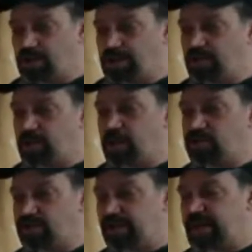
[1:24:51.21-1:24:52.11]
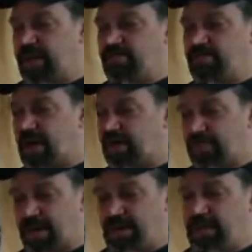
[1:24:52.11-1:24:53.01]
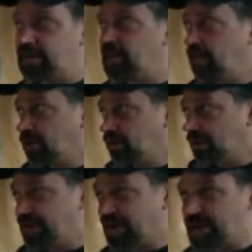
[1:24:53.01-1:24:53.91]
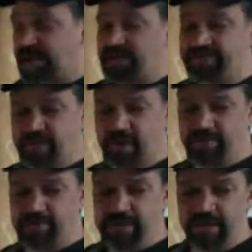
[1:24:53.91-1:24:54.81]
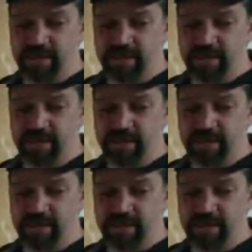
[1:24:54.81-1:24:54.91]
and her husband have a Honda Pilot. We've got a Honda CRV.